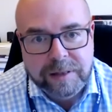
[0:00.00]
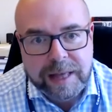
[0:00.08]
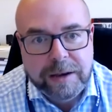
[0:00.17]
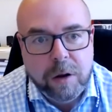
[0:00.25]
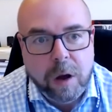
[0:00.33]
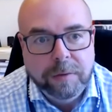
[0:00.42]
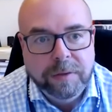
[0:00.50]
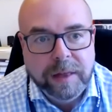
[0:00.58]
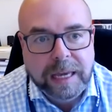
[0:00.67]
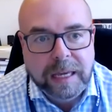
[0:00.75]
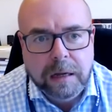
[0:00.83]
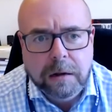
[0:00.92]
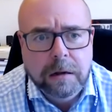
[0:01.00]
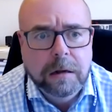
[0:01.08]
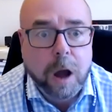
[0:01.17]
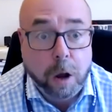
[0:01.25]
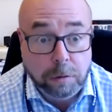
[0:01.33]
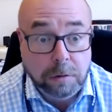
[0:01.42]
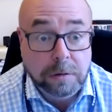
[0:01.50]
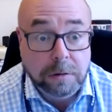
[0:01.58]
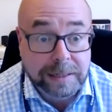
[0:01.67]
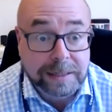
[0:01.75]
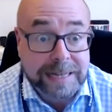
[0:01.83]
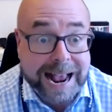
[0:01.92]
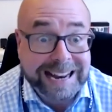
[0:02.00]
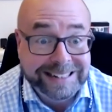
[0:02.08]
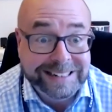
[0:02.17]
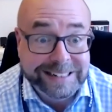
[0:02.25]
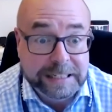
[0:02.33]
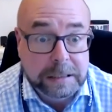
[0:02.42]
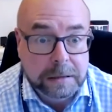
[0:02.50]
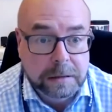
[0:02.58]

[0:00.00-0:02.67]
They're not the gold standard.